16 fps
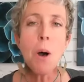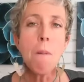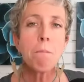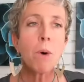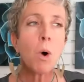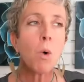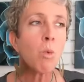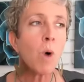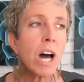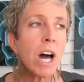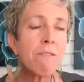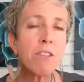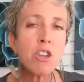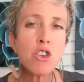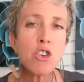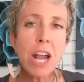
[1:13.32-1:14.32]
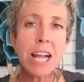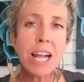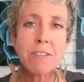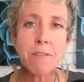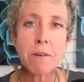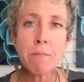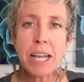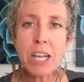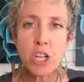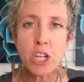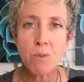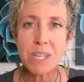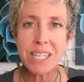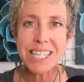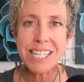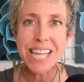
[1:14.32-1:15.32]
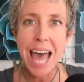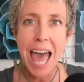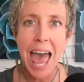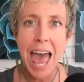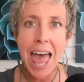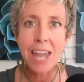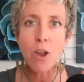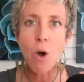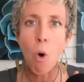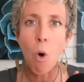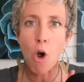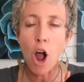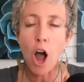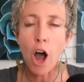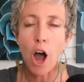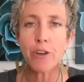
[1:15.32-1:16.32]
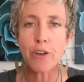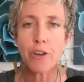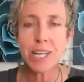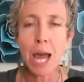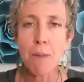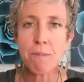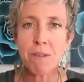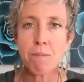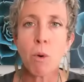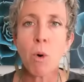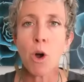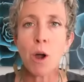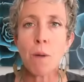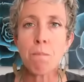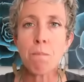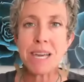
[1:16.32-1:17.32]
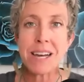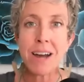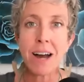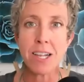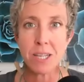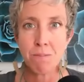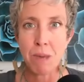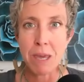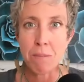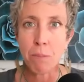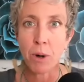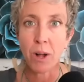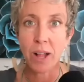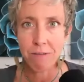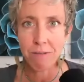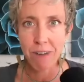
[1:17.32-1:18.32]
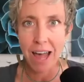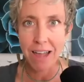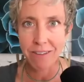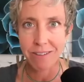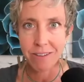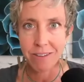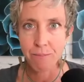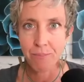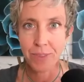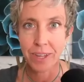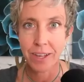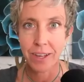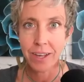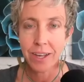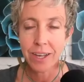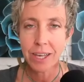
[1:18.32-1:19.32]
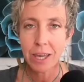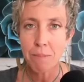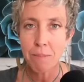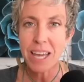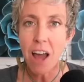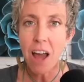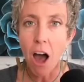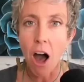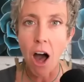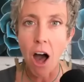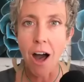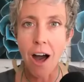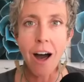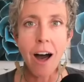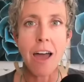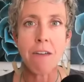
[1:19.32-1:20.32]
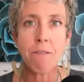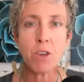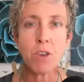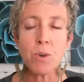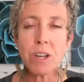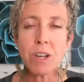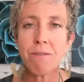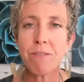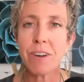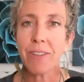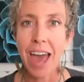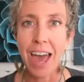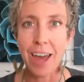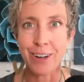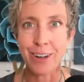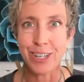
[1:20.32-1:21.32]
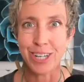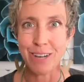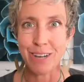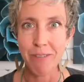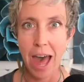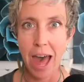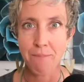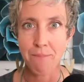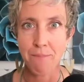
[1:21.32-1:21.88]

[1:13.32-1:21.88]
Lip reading: But what if the transformation was 10 or 100 times more because people invest? Give me an aha if you can feel the energy of that.